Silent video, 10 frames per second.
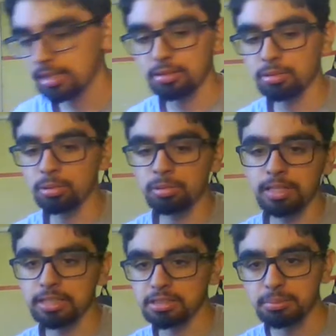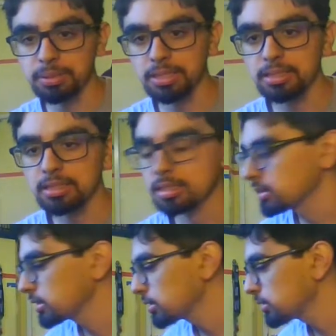like old extra parts that
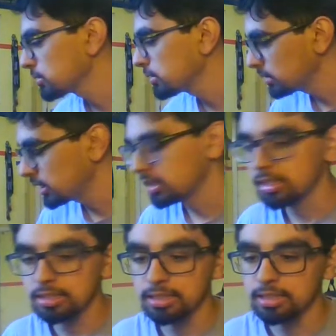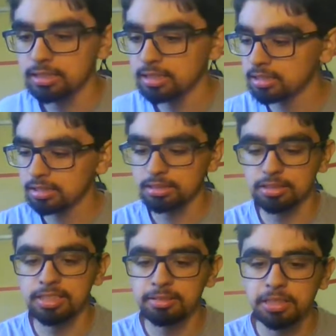are still in decent condition,
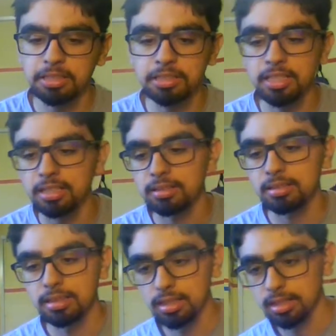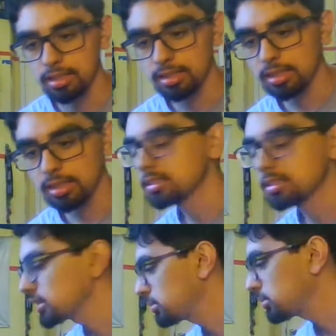so that way you're not
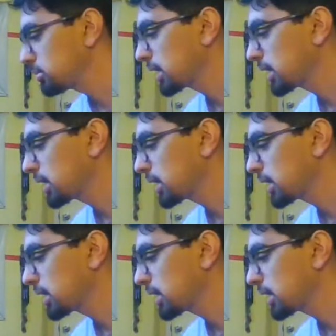constantly buying